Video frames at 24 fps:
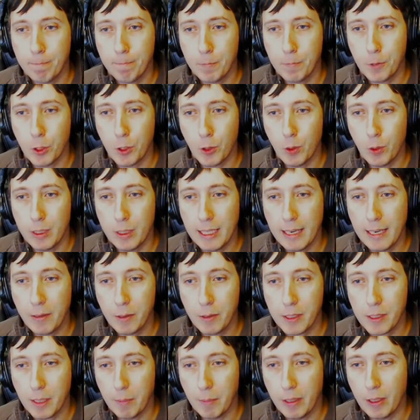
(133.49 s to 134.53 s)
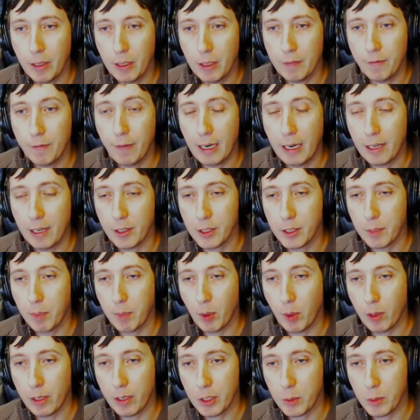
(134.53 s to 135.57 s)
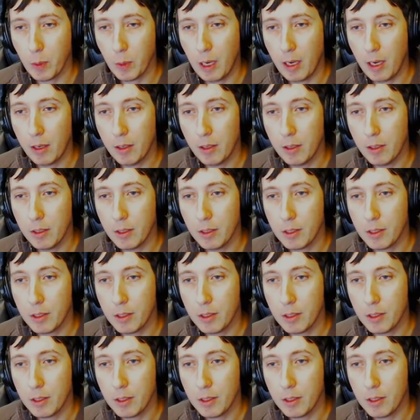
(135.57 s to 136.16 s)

shoot down some of the fire support as well.